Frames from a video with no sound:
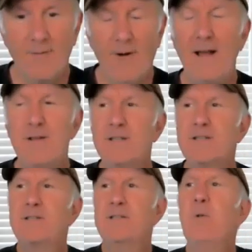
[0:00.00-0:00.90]
Wow, you
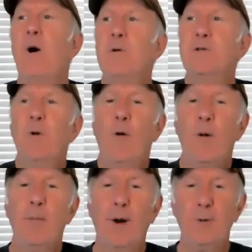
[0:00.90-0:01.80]
could almost
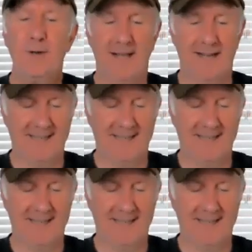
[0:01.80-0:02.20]
row a boat.